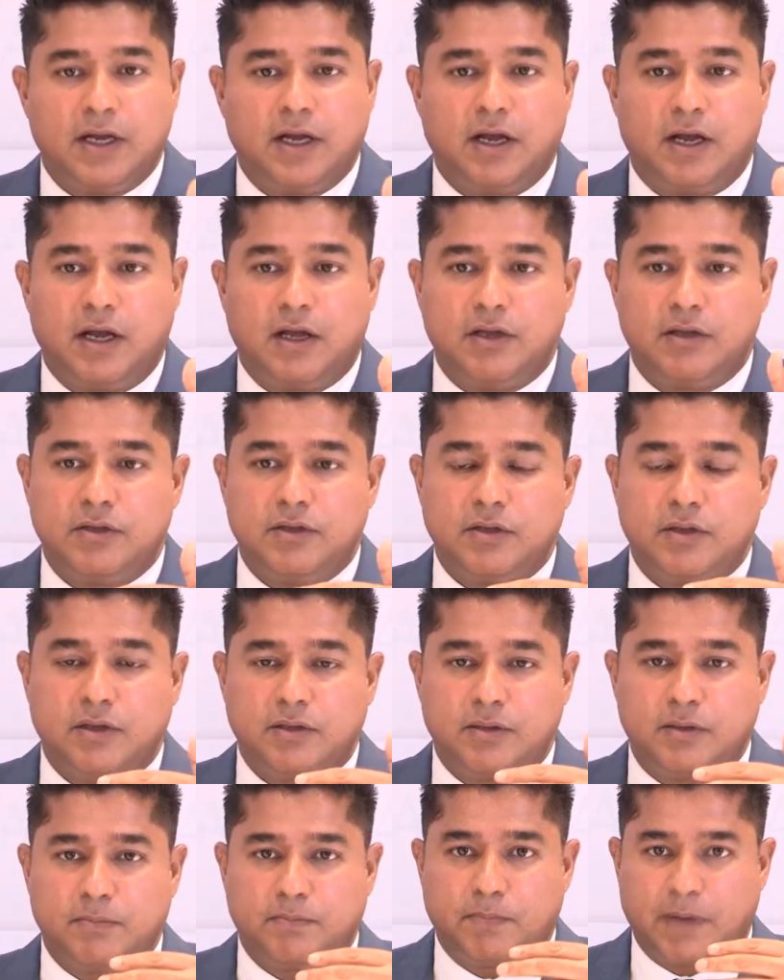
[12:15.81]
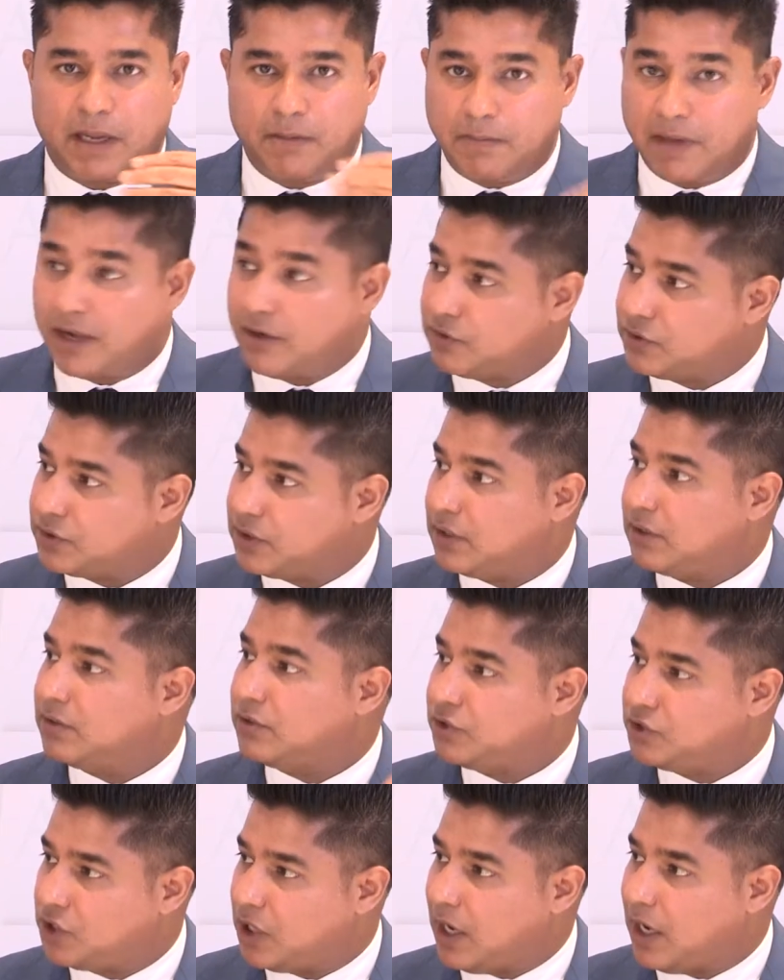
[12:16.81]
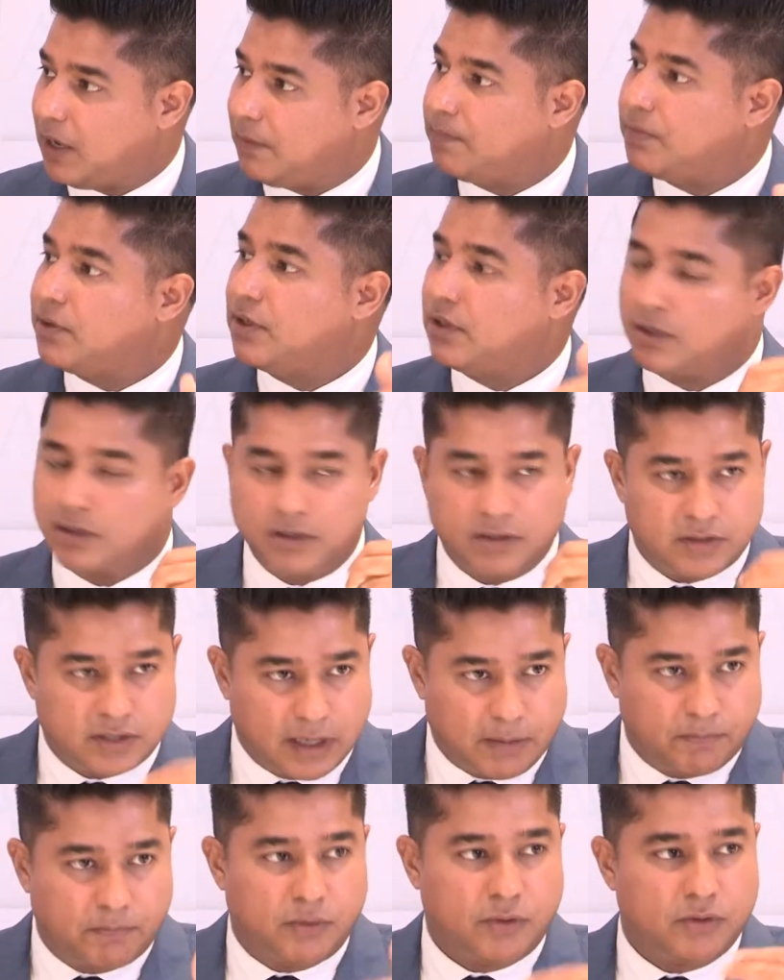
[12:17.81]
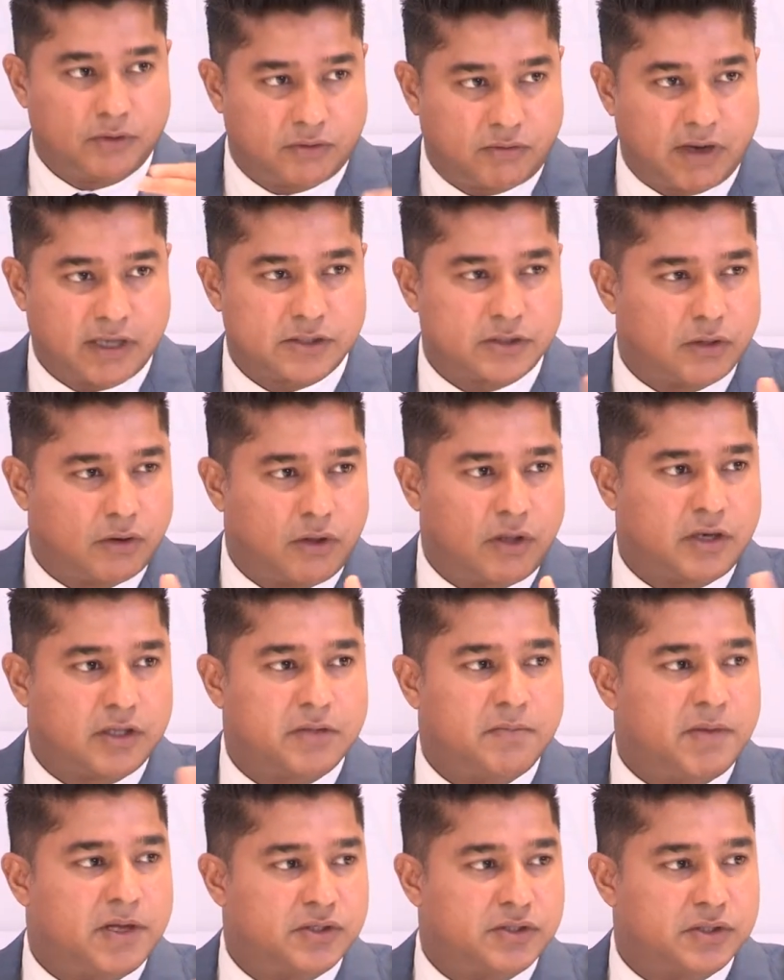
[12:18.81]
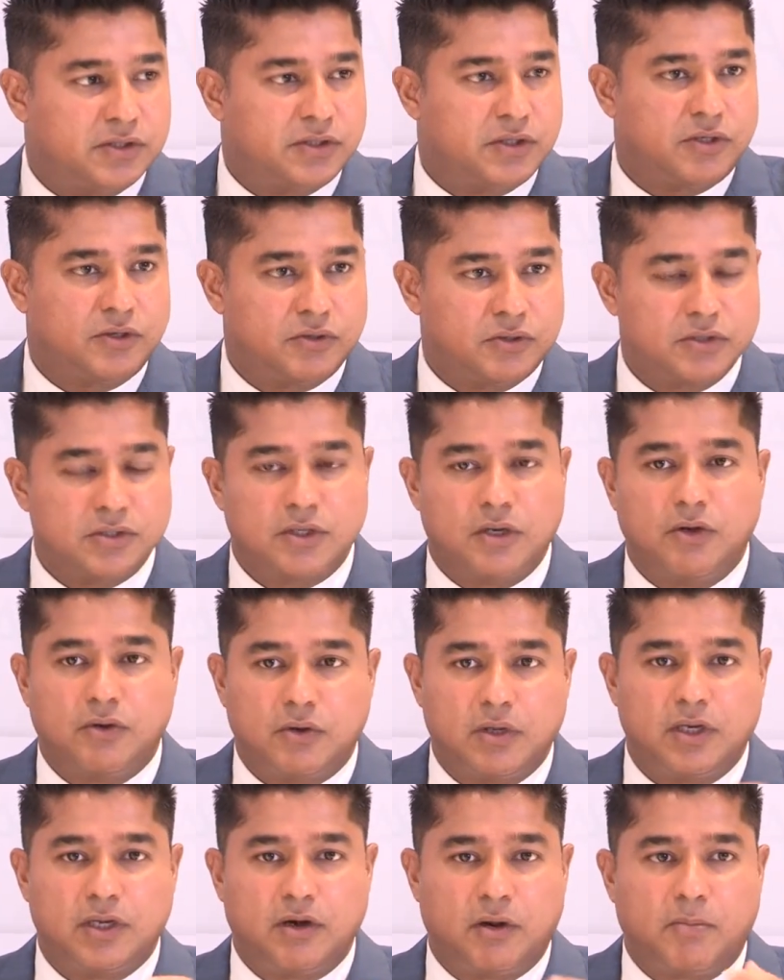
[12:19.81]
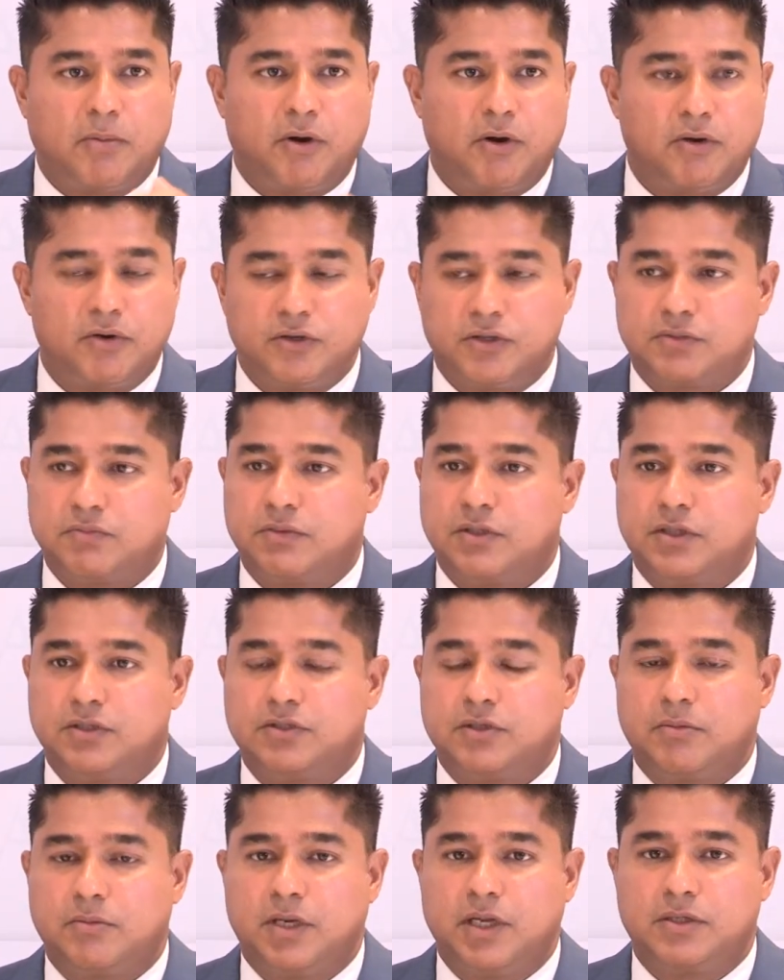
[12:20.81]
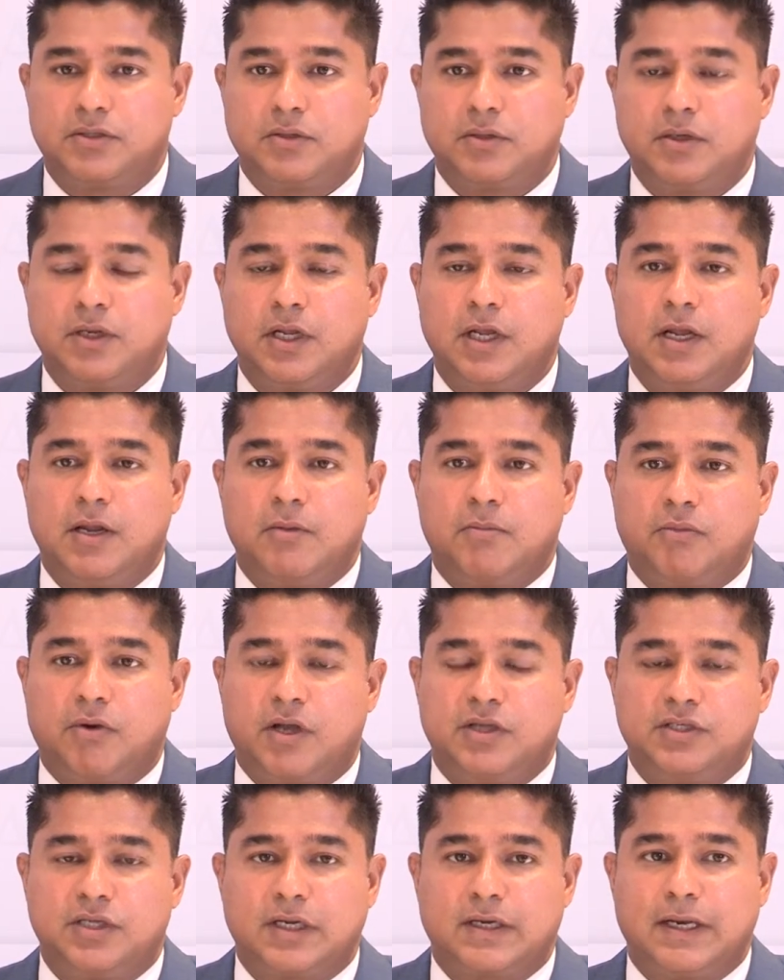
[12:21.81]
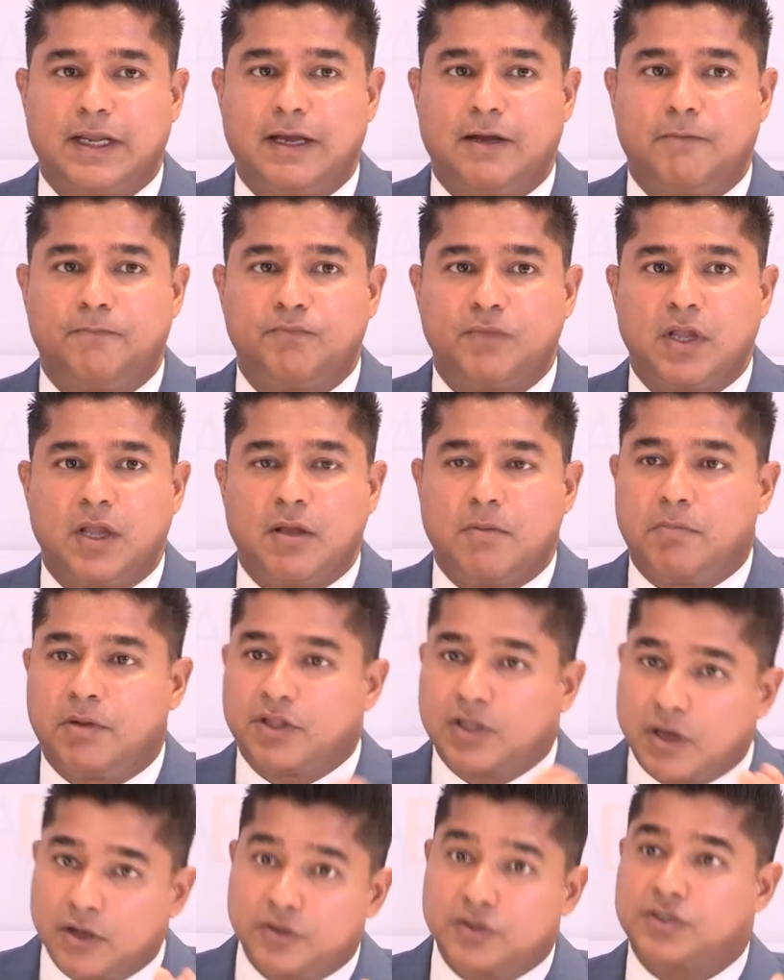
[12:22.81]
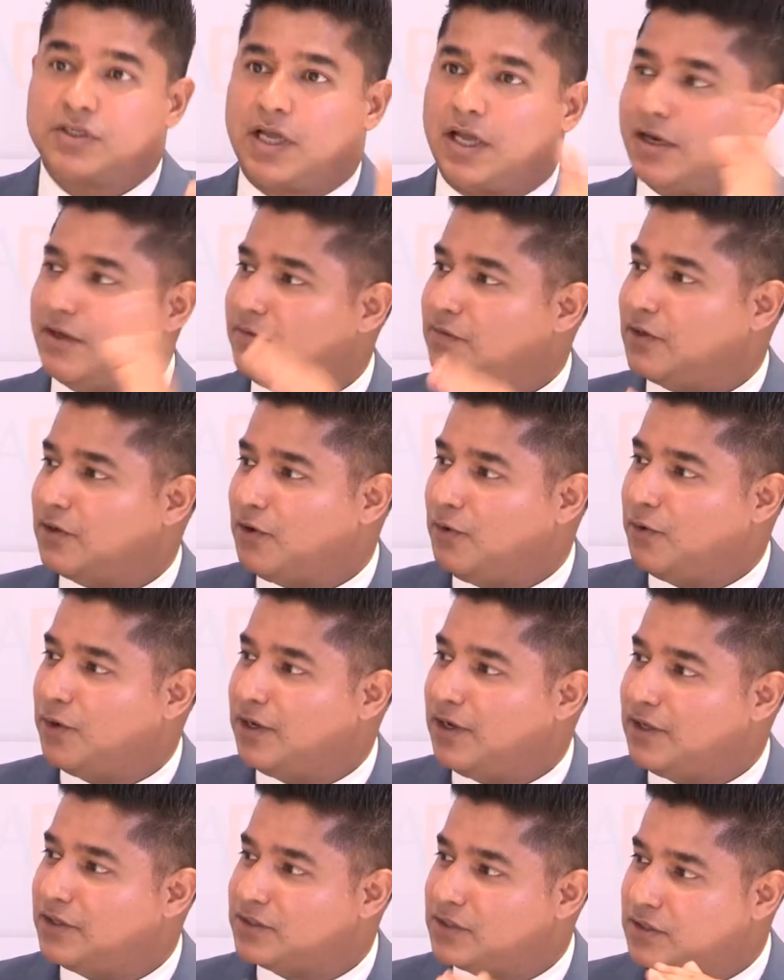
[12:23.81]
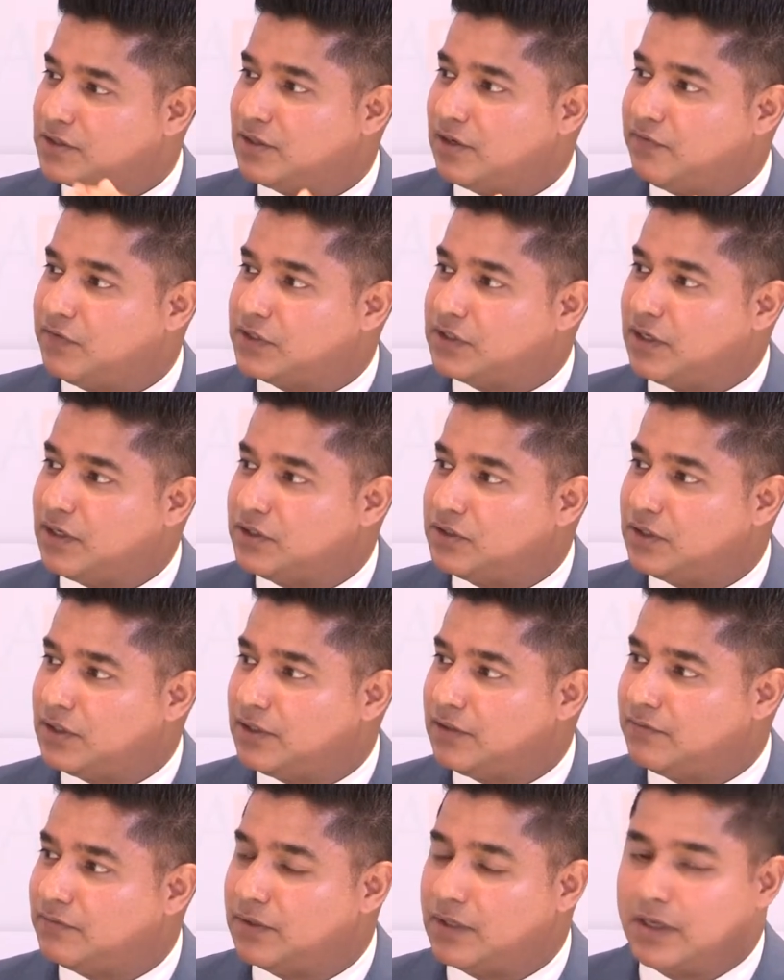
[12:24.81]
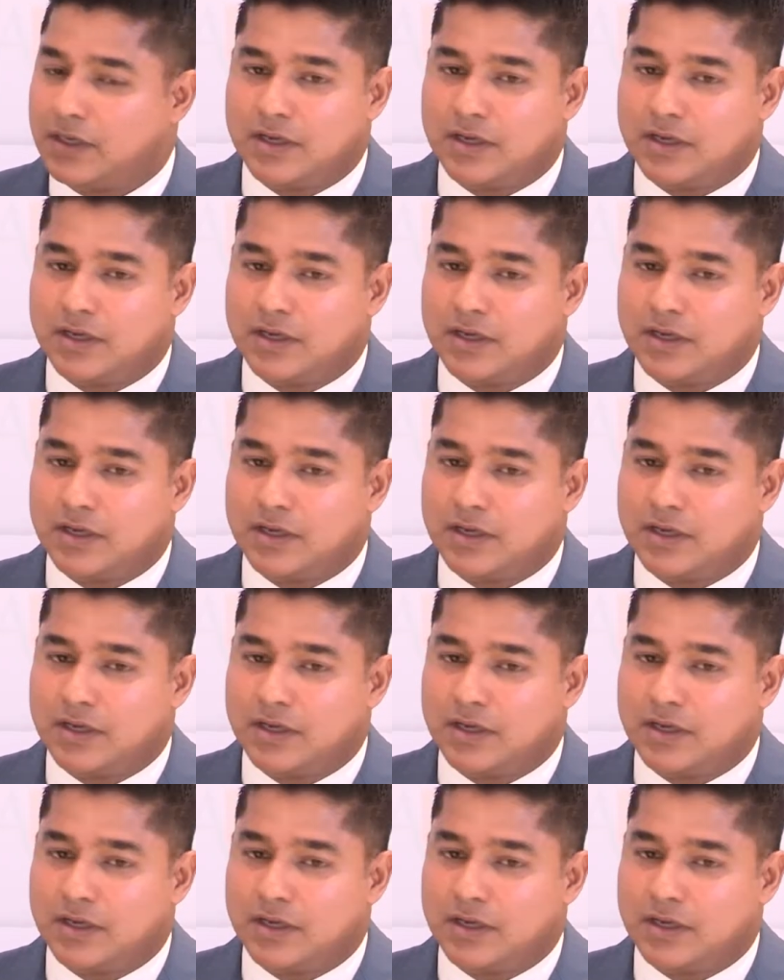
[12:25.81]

The Penn Medicine, CHOP, Temple, Drexel, all of the major institutions locally are partners with the Germination Project now. But the other side of the coin is the service initiative.